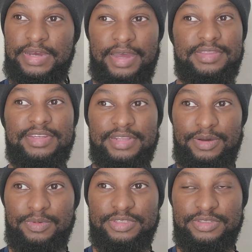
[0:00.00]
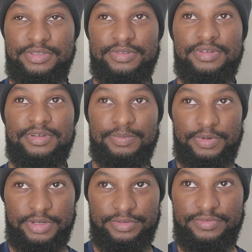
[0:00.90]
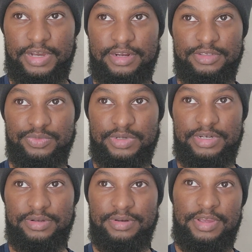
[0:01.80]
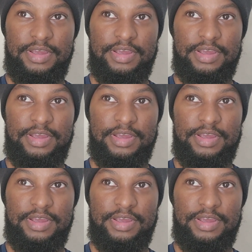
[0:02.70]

I think that was a good fight as well.